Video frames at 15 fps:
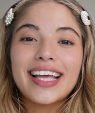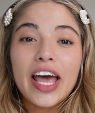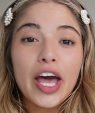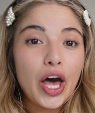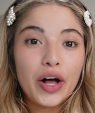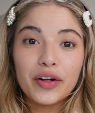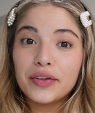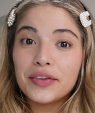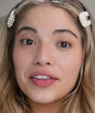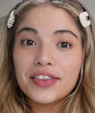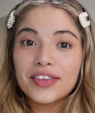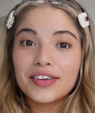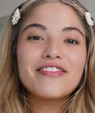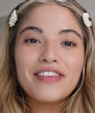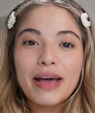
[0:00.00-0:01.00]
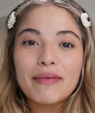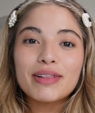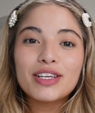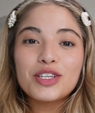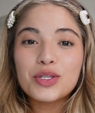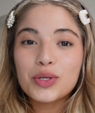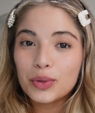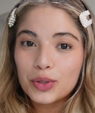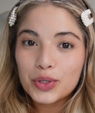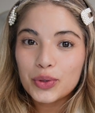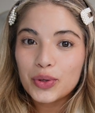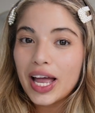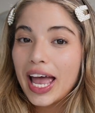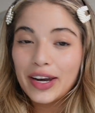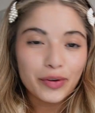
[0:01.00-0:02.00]
health, family,
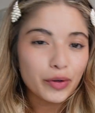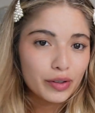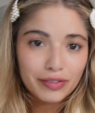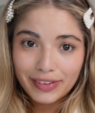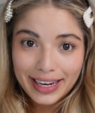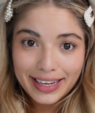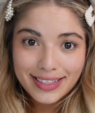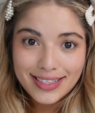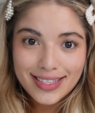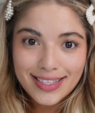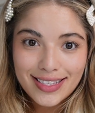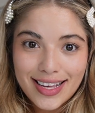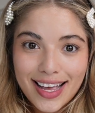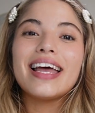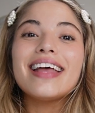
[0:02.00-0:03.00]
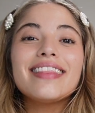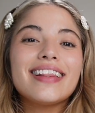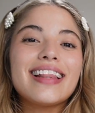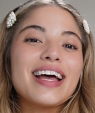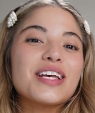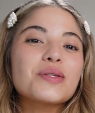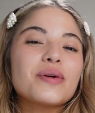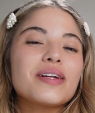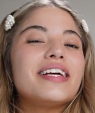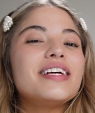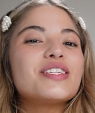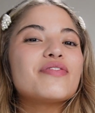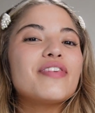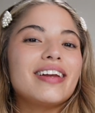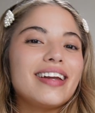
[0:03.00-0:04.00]
social, and our friends. And the last one
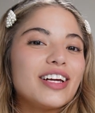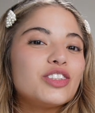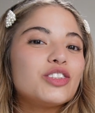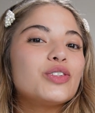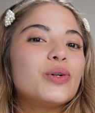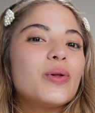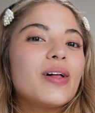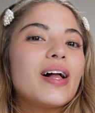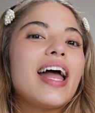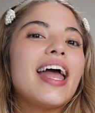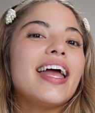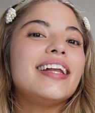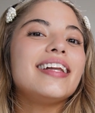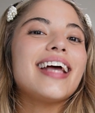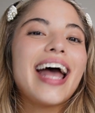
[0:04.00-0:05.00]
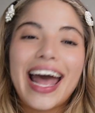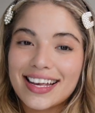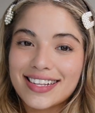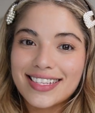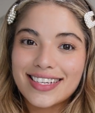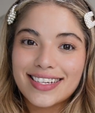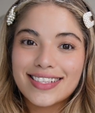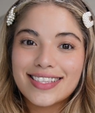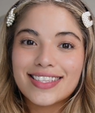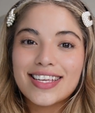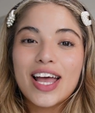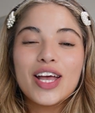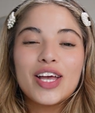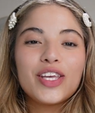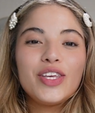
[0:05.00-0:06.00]
is financial and assets.
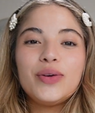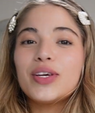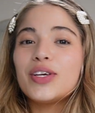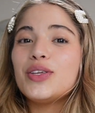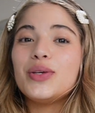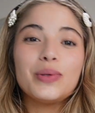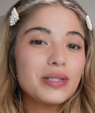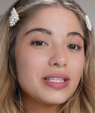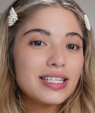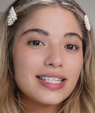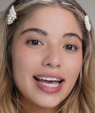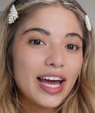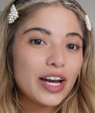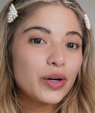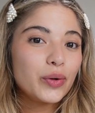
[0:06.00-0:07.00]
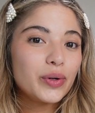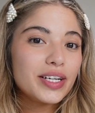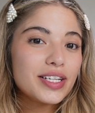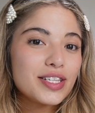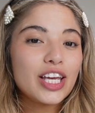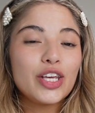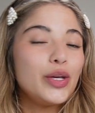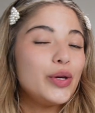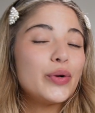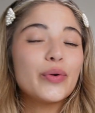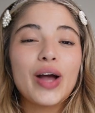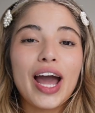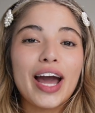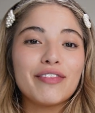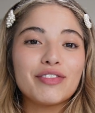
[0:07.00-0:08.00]
You can use these categories. You don't
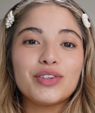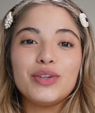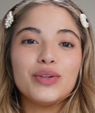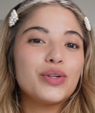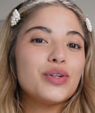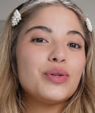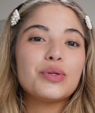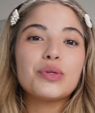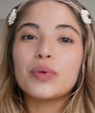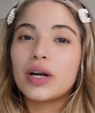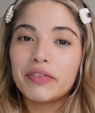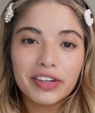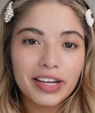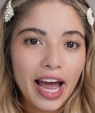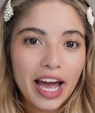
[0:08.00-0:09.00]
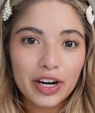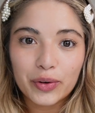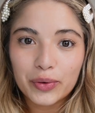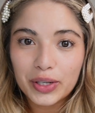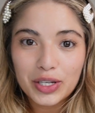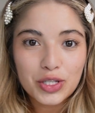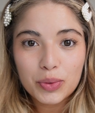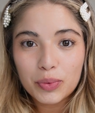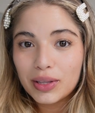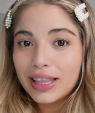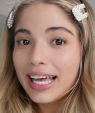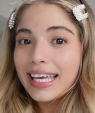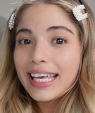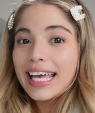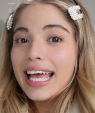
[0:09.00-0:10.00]
have to. You could use whatever categories you would
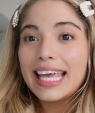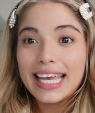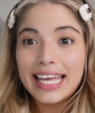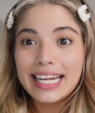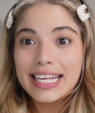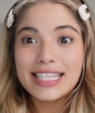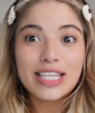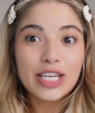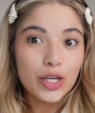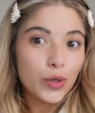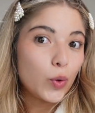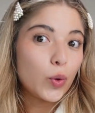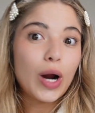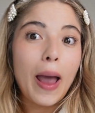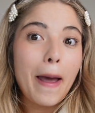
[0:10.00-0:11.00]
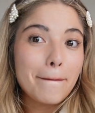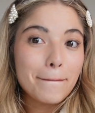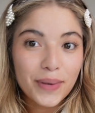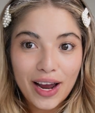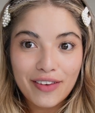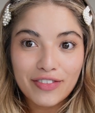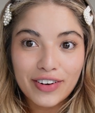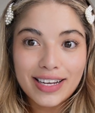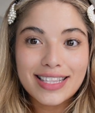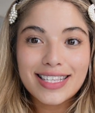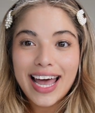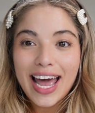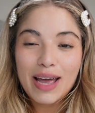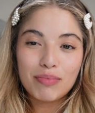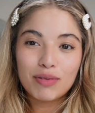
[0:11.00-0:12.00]
like. It is your preference.
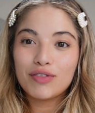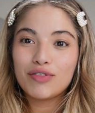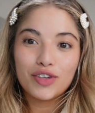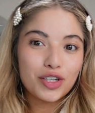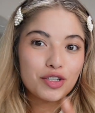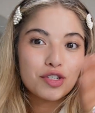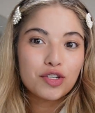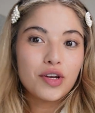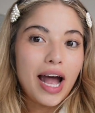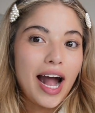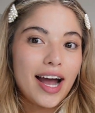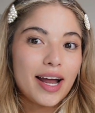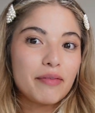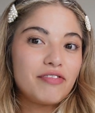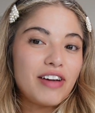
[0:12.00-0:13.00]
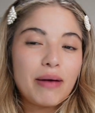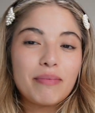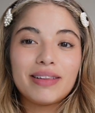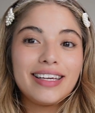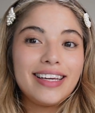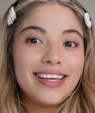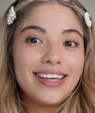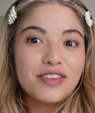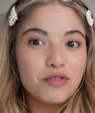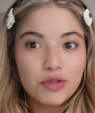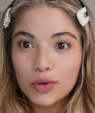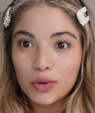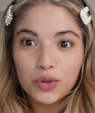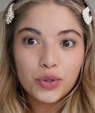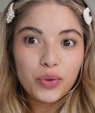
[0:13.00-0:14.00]
I prefer to add family,
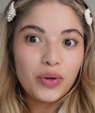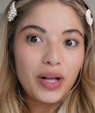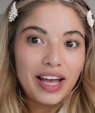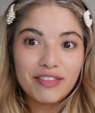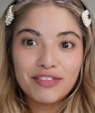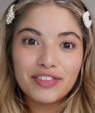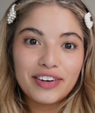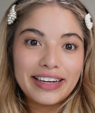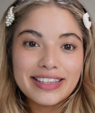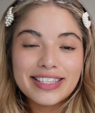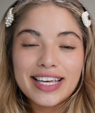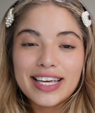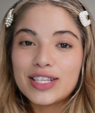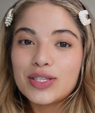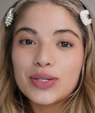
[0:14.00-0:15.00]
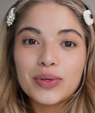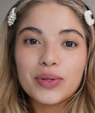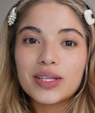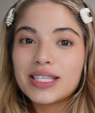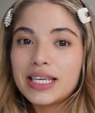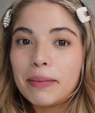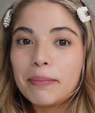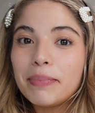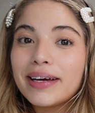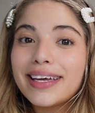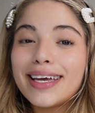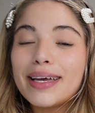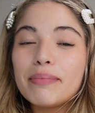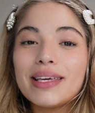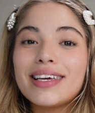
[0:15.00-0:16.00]
social, and friends into the same
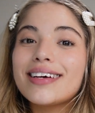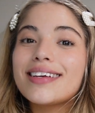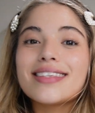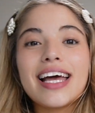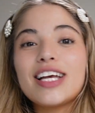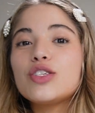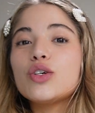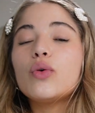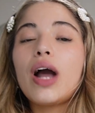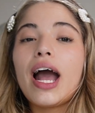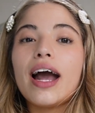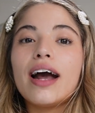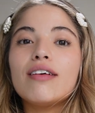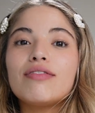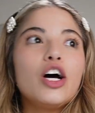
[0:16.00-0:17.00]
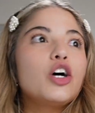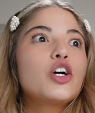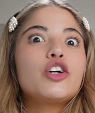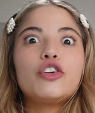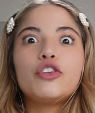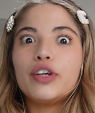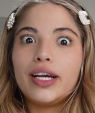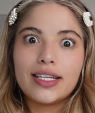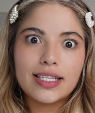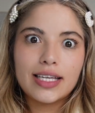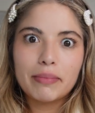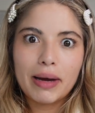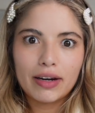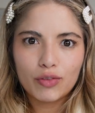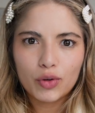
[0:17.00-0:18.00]
bucket because I don't have a crazy
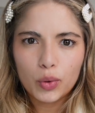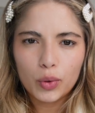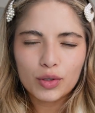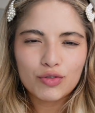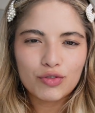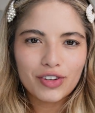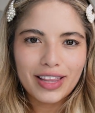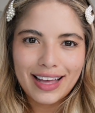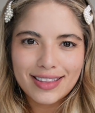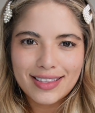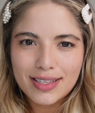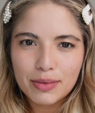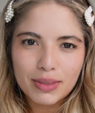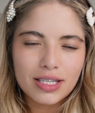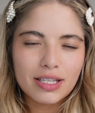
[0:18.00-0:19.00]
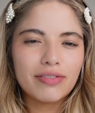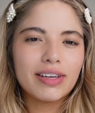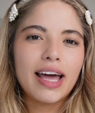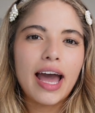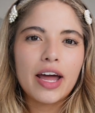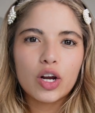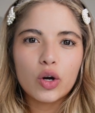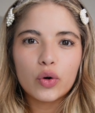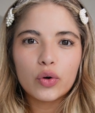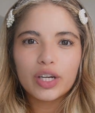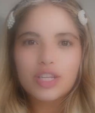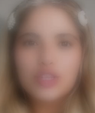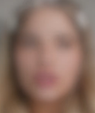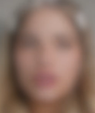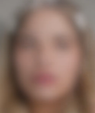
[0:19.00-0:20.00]
amount of goals for that specific
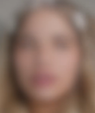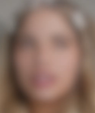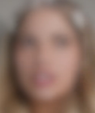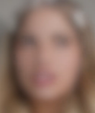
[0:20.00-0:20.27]
category. So it really